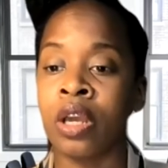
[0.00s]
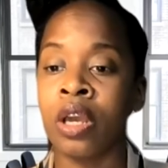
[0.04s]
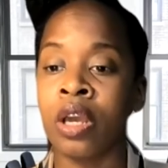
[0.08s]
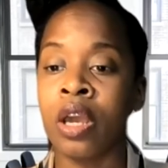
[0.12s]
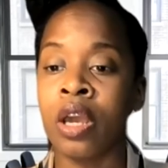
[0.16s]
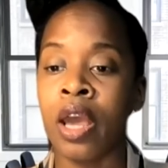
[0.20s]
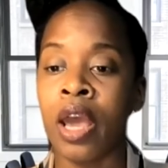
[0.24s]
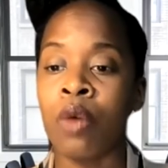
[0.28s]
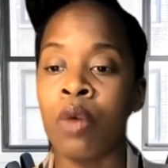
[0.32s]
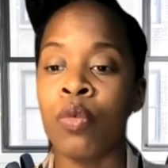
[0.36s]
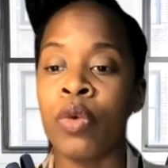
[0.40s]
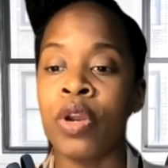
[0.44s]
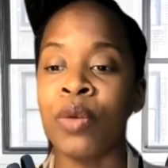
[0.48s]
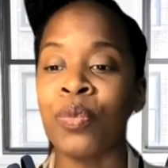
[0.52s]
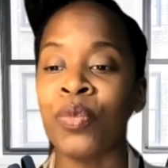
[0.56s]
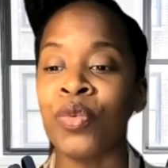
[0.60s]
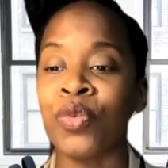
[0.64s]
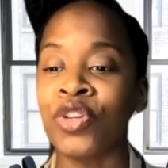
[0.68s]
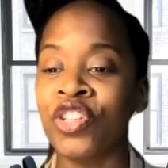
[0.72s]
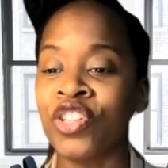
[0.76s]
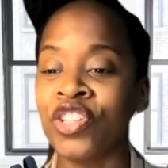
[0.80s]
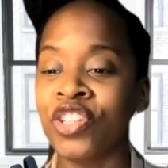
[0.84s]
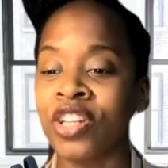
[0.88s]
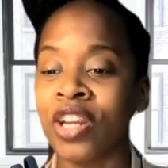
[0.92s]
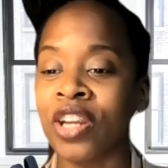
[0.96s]
And we
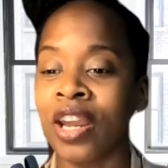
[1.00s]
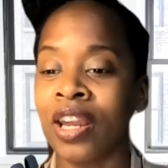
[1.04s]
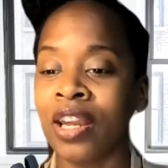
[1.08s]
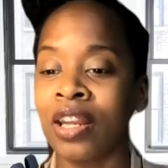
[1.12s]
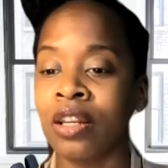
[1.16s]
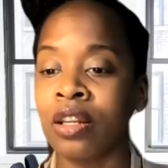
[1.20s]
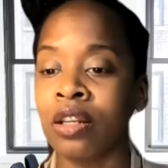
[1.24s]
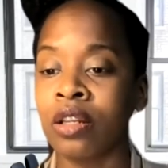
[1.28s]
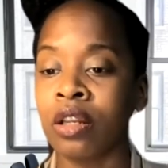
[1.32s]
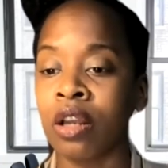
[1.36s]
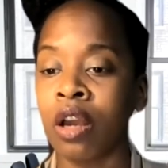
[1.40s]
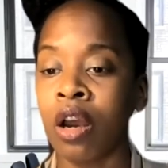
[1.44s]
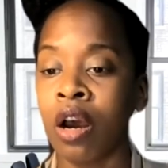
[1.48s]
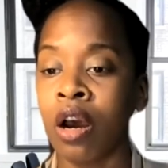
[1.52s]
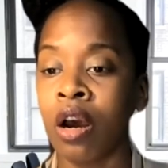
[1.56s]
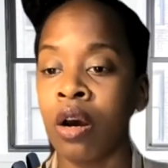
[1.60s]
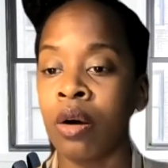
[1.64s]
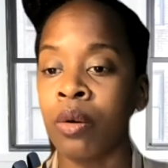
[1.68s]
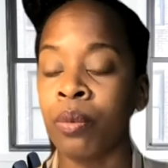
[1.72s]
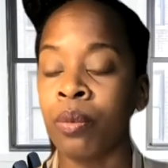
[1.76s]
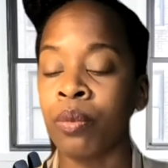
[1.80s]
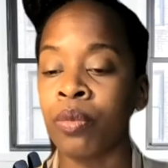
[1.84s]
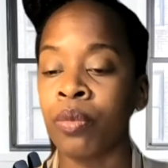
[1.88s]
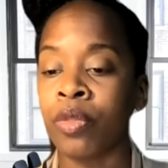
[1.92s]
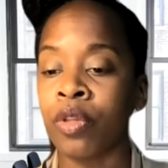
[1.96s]
appreciate
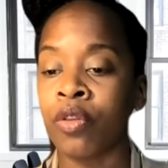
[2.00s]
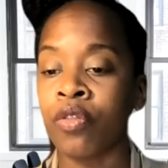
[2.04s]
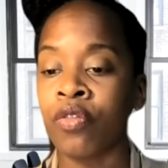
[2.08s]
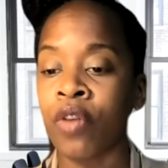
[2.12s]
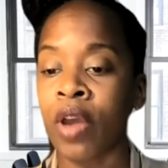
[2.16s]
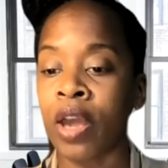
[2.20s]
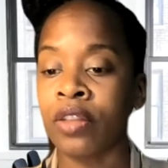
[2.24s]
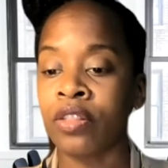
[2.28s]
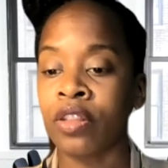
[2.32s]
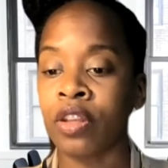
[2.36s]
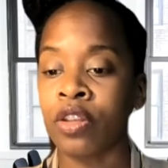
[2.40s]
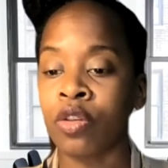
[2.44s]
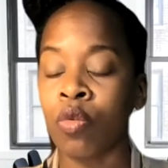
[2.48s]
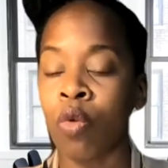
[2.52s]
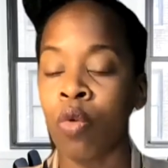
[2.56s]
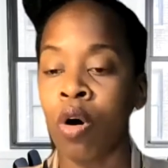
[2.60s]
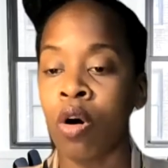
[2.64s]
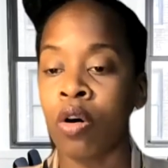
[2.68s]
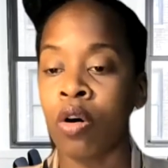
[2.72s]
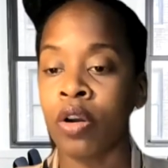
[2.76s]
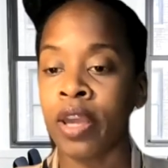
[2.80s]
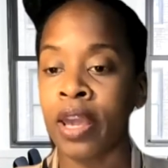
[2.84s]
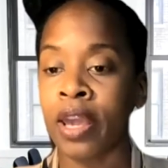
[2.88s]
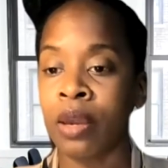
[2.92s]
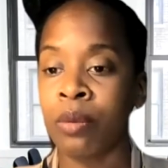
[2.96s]
the fact that you all
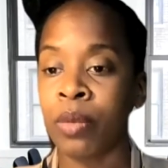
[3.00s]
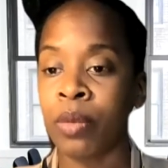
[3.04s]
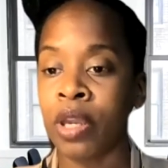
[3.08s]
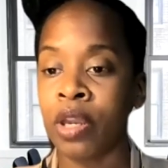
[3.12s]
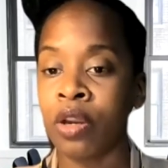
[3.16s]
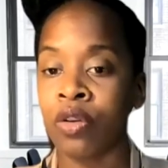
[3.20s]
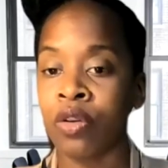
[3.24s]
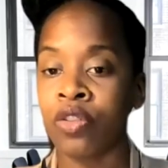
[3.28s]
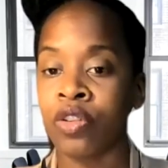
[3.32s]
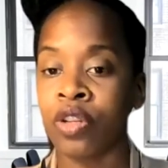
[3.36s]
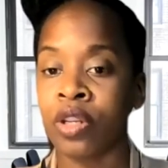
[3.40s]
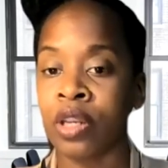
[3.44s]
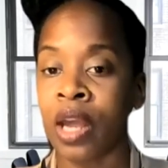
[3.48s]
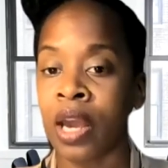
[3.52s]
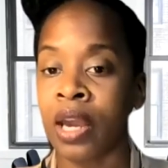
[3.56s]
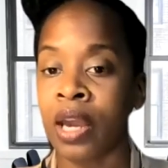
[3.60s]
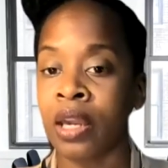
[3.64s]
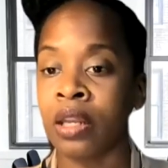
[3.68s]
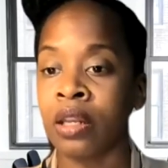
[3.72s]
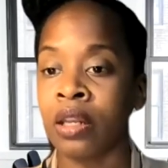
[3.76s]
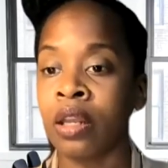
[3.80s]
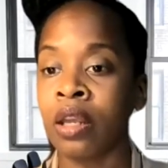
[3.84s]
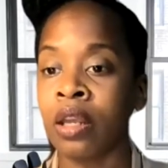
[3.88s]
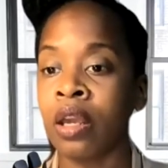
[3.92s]
came here tonight.